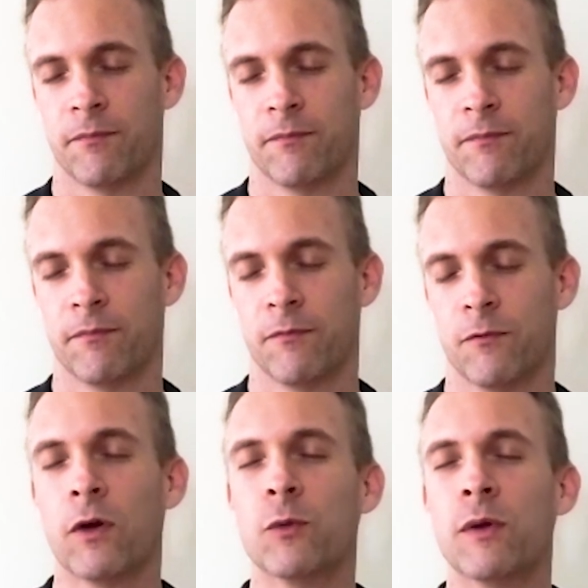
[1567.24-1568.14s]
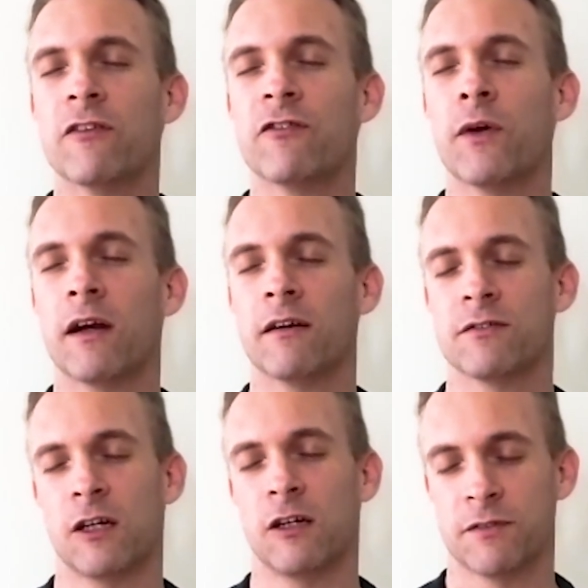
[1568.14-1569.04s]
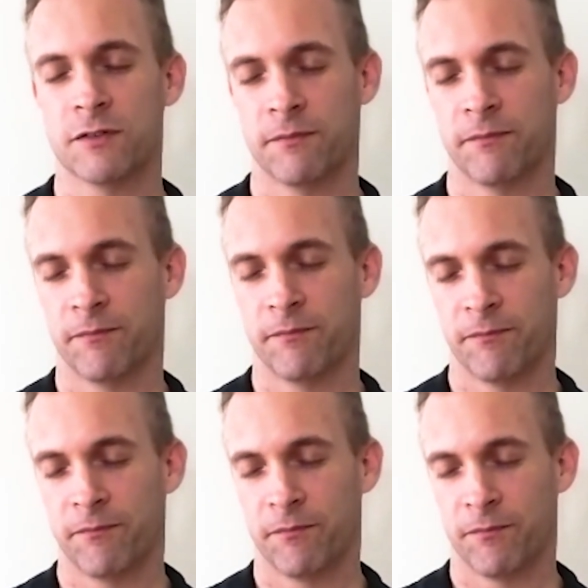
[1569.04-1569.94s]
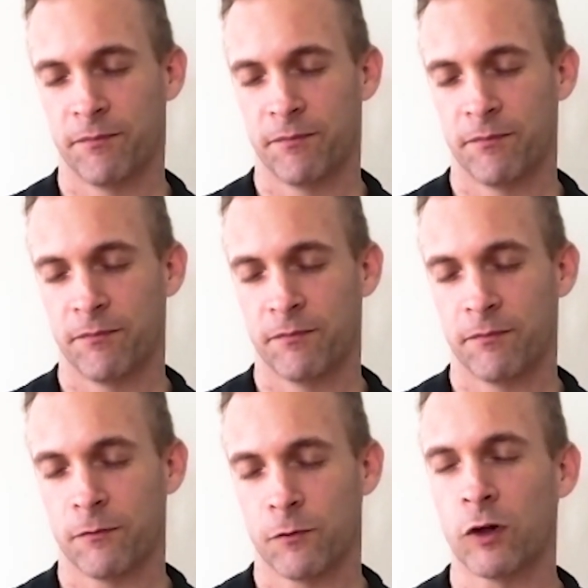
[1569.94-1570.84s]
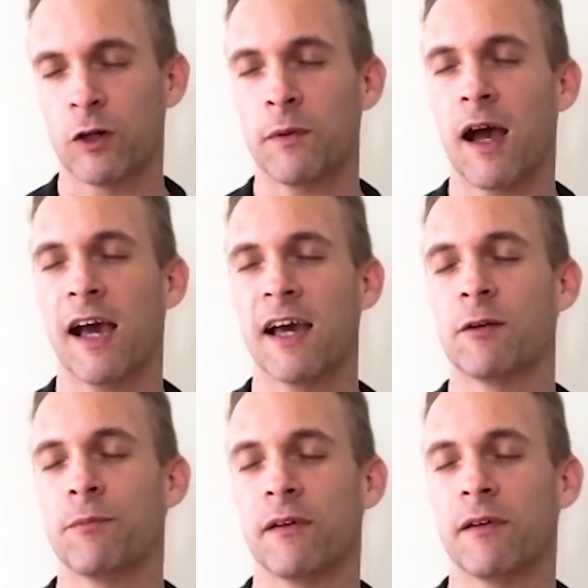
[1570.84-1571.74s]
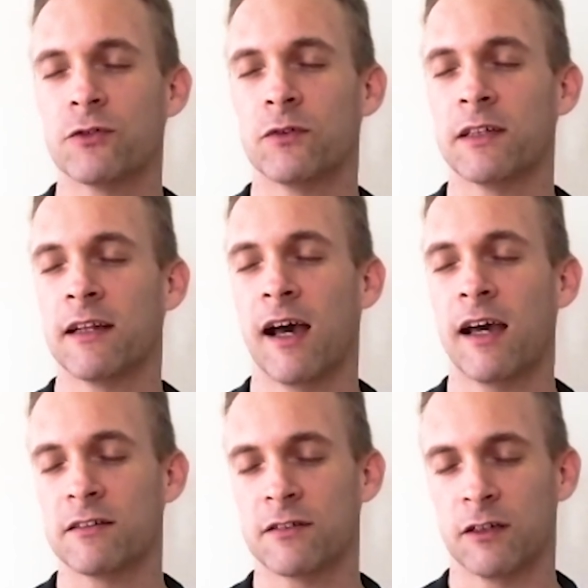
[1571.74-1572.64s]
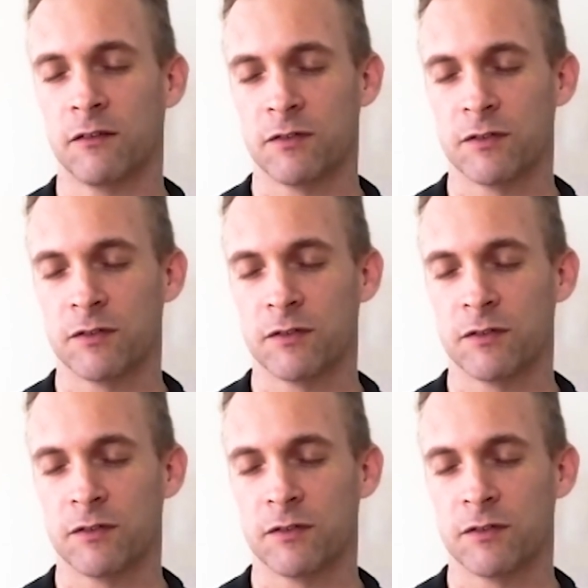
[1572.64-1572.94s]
Where do we avoid ourselves? Where do we hide, repress, or deny ourselves?